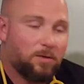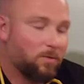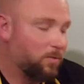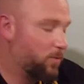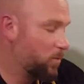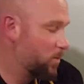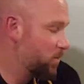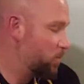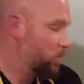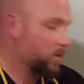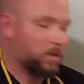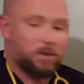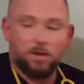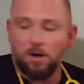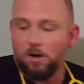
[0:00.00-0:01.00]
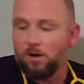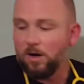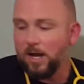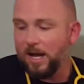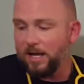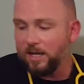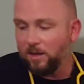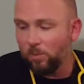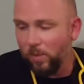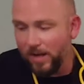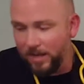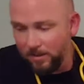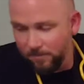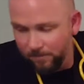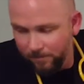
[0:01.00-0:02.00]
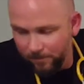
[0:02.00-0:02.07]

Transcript: go forth with our height and weight.